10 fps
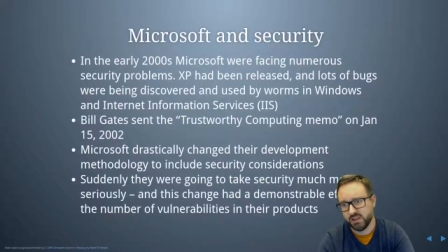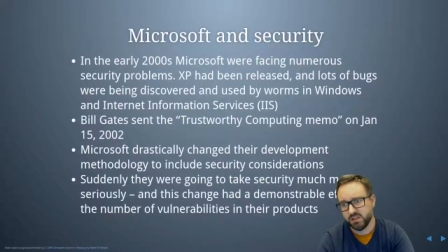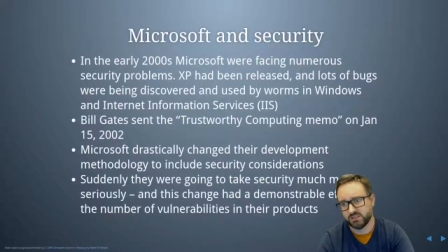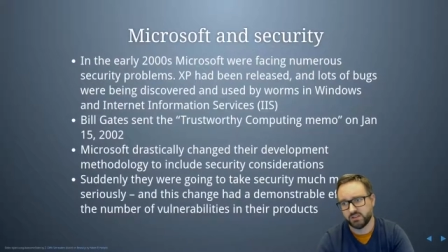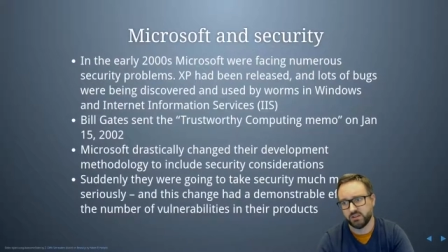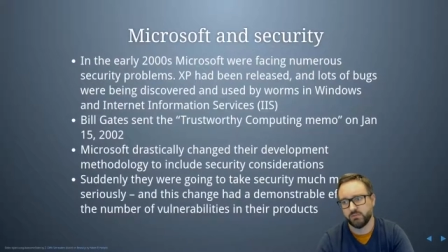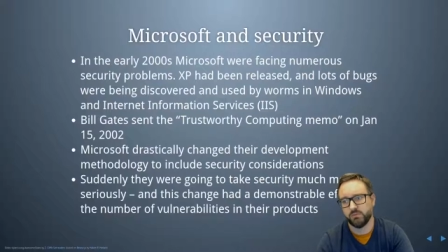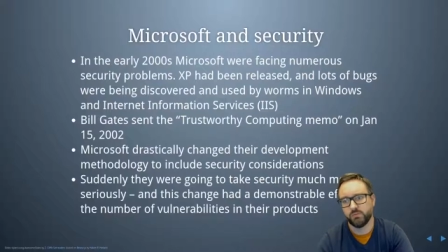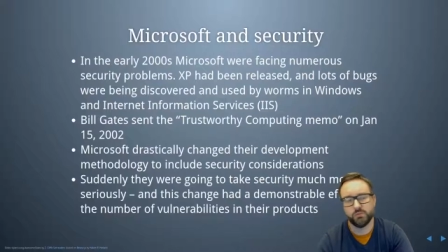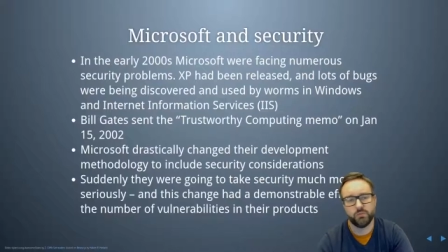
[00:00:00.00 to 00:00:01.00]
So
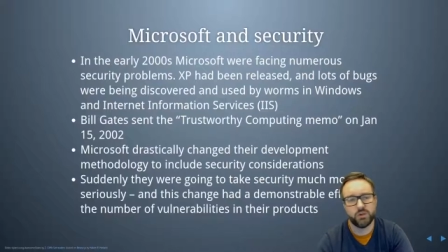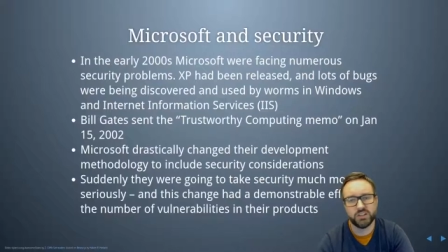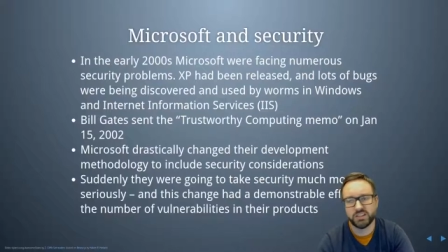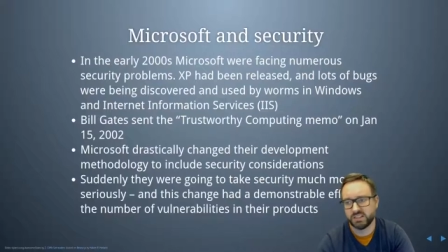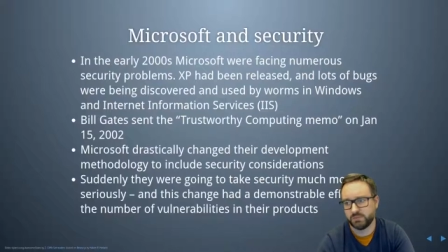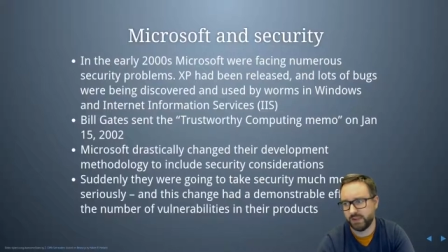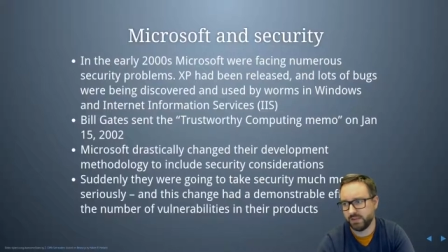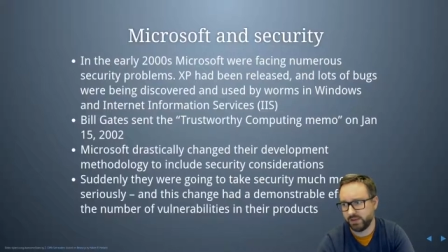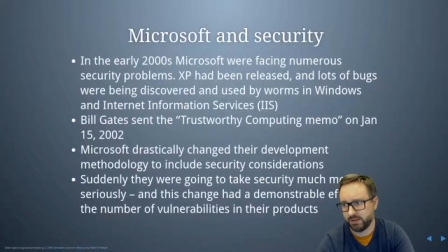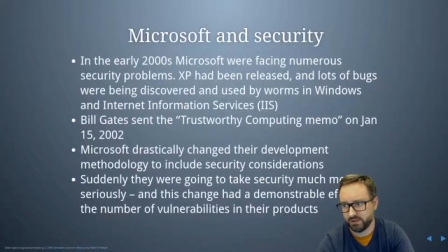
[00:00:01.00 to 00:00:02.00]
Windows XP had
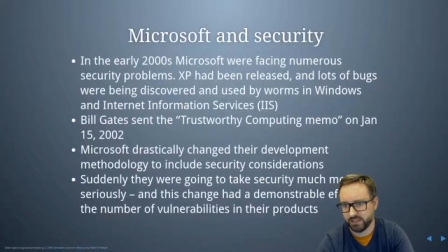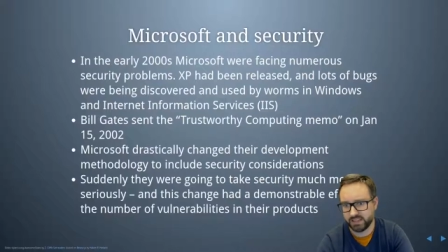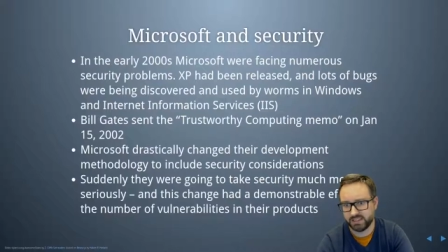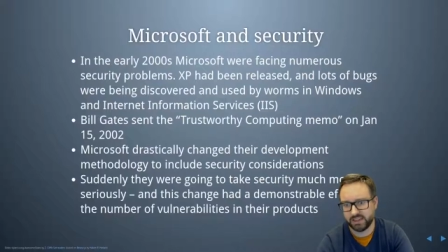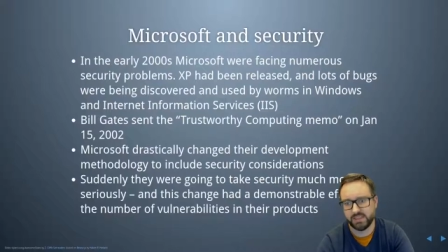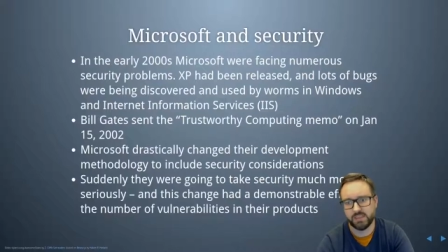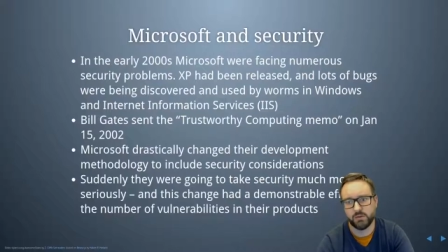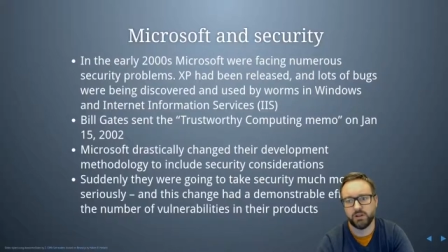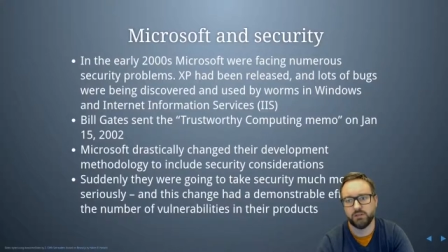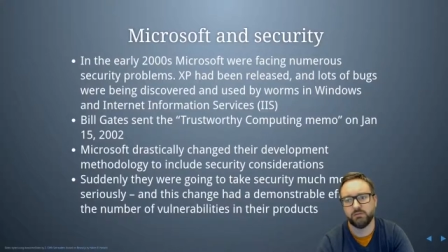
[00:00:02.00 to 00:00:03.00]
been released, and there
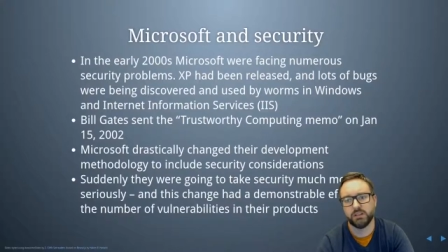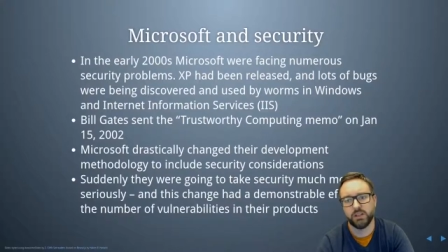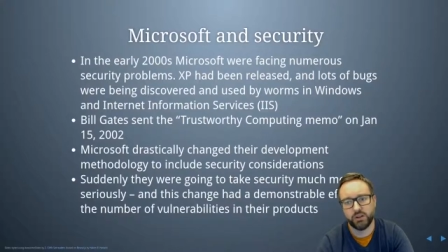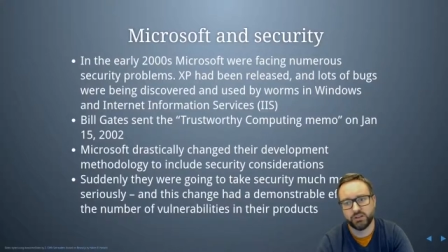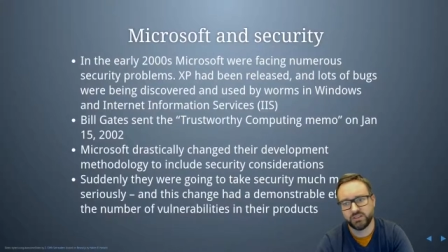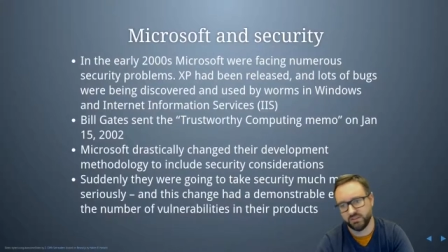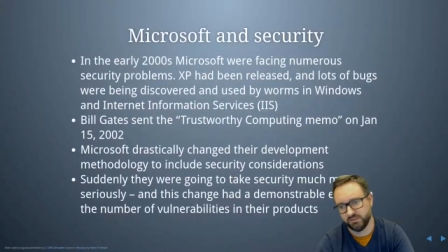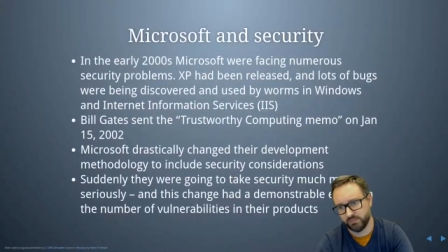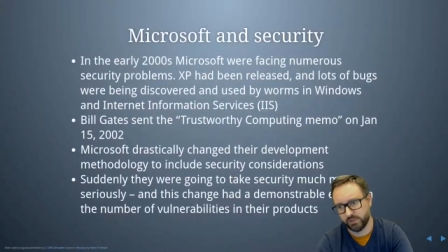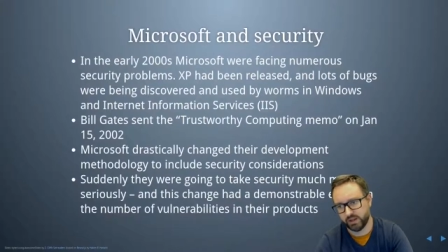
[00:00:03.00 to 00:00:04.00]
were loads of
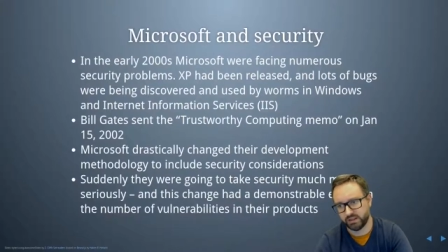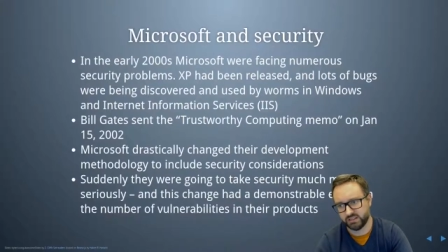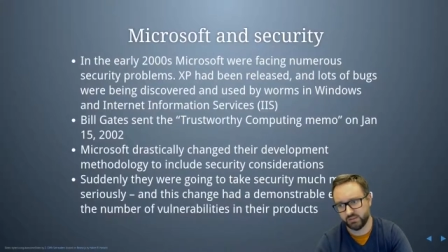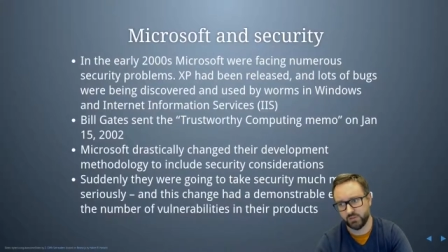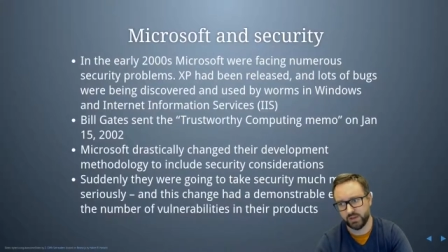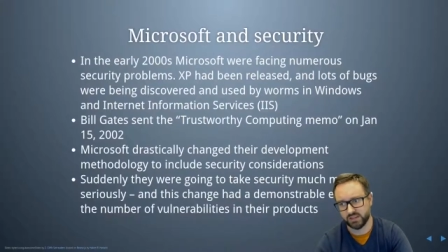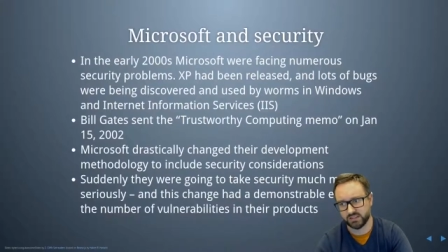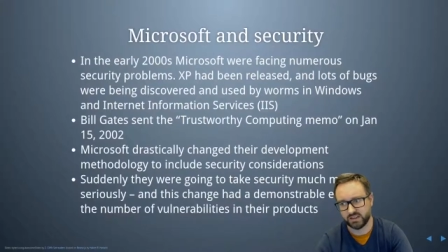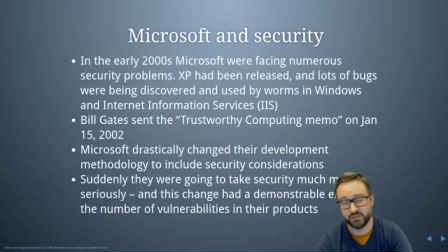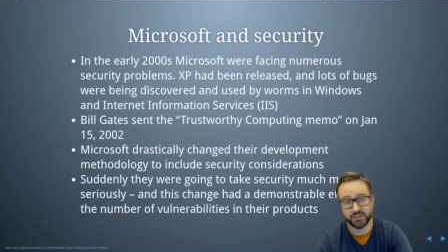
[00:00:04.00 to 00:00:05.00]
bugs that were being
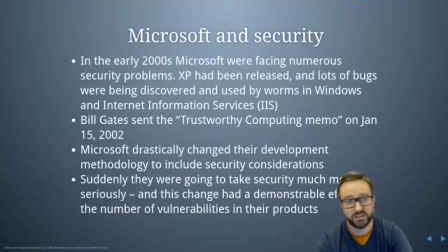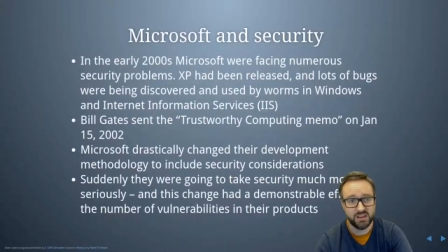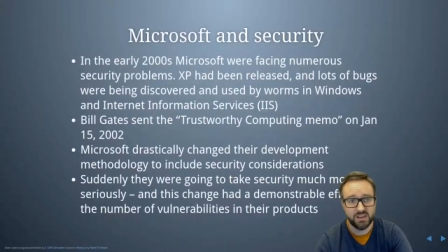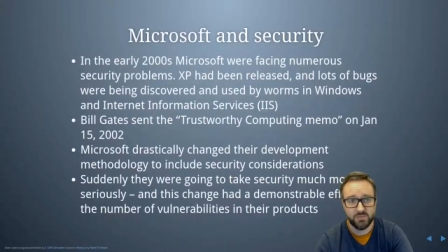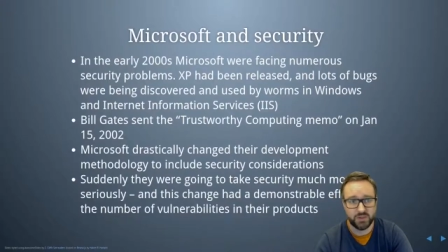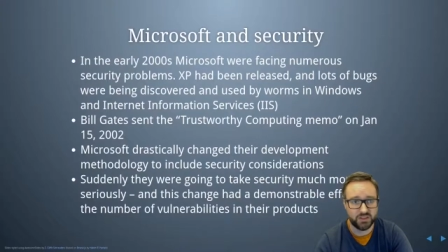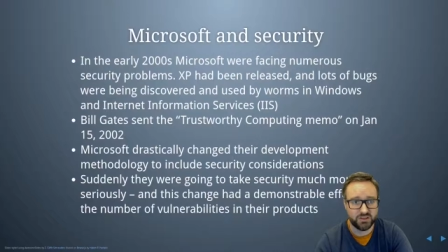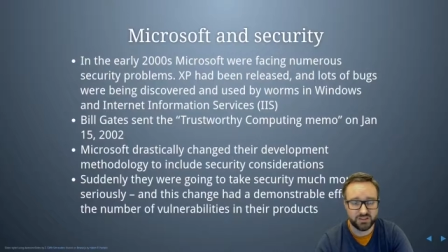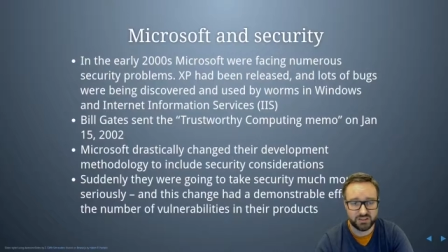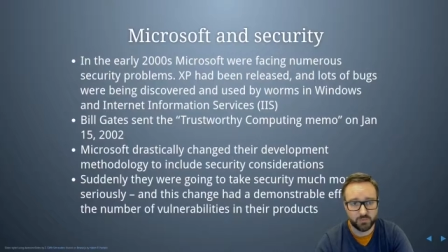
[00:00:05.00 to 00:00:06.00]
discovered, being
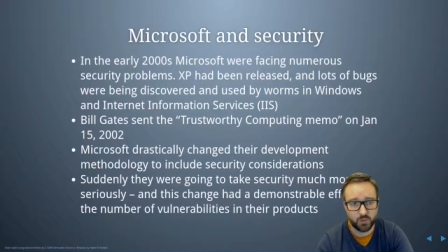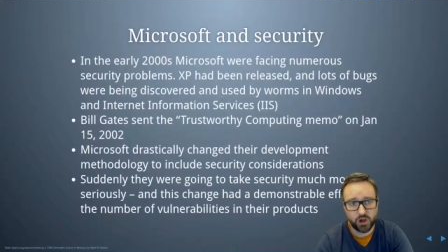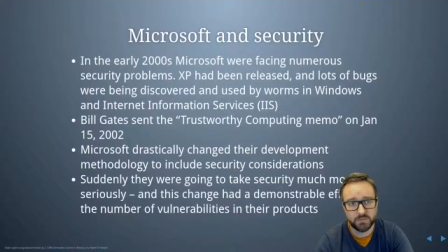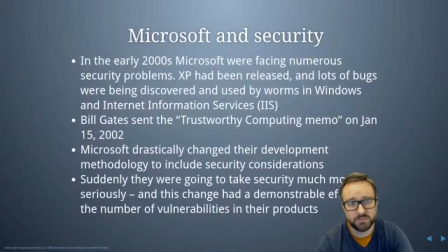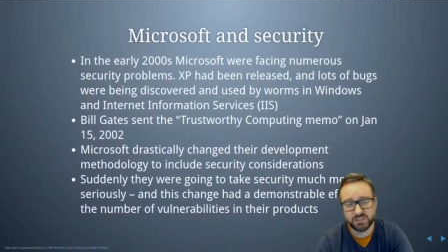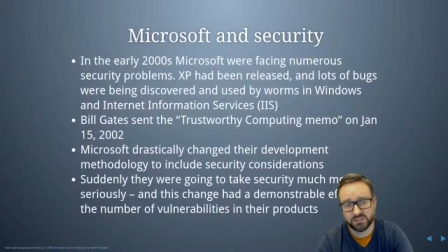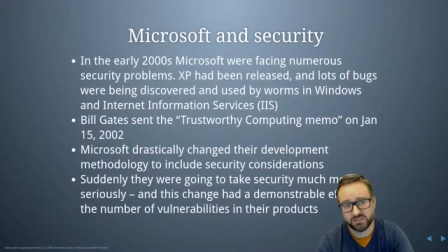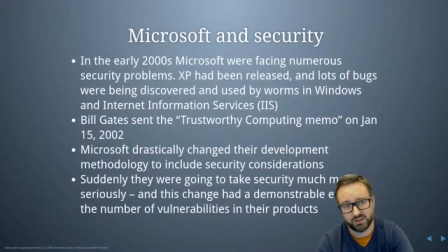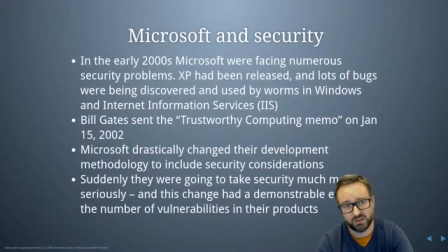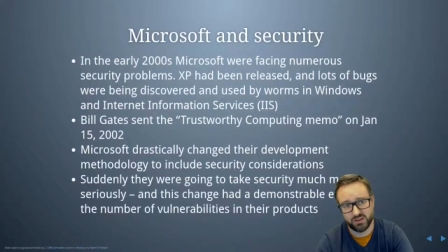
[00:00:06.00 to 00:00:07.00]
used in worms.
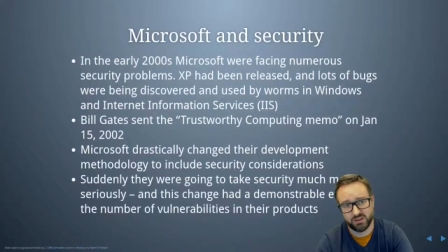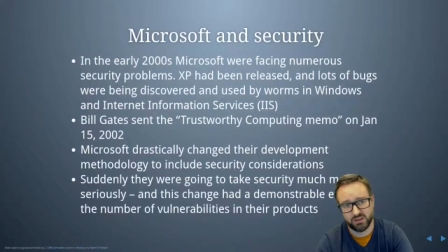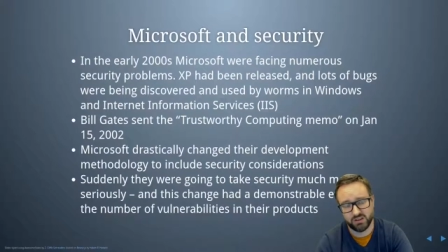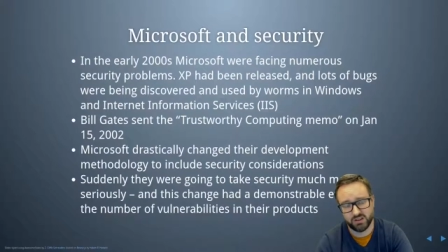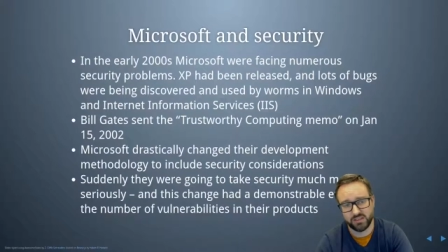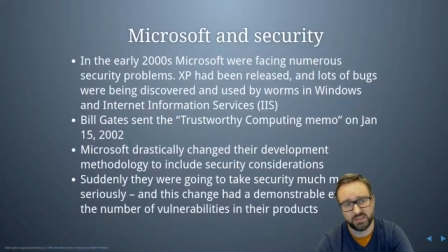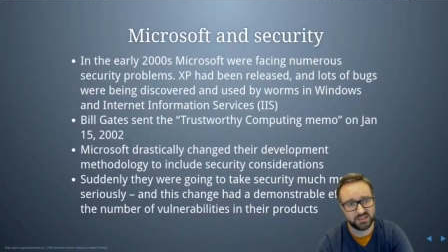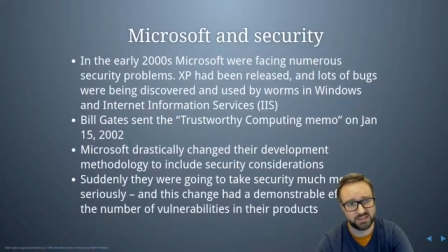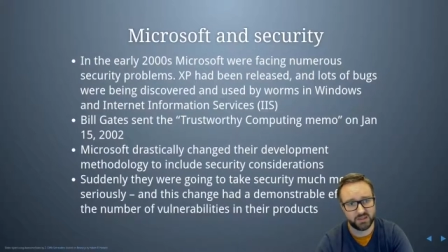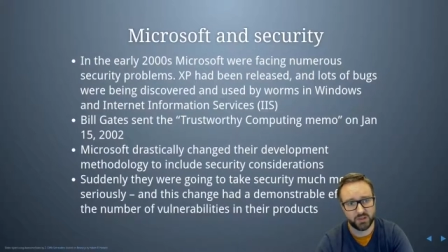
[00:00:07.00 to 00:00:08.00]
So you know you had things
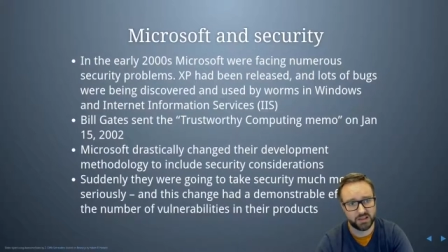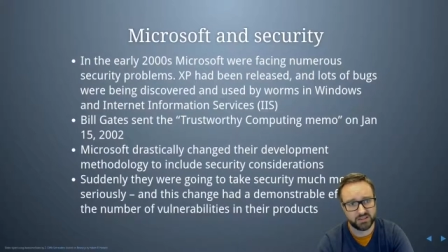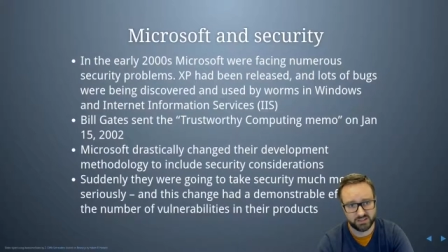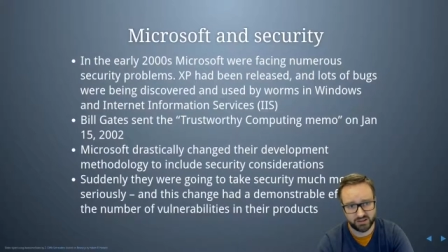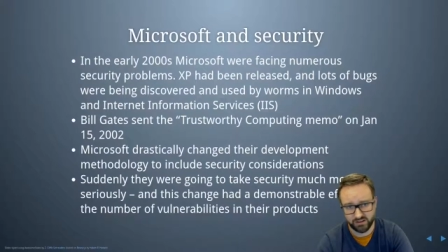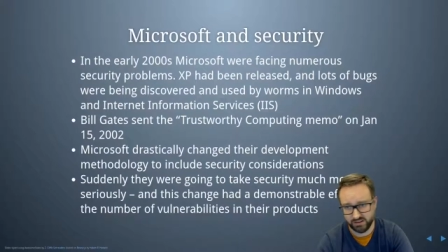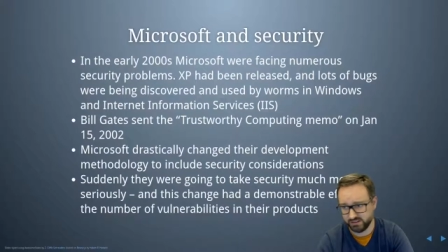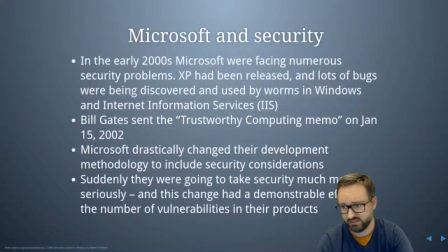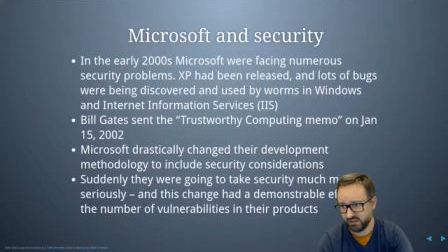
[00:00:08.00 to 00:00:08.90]
like Blaster and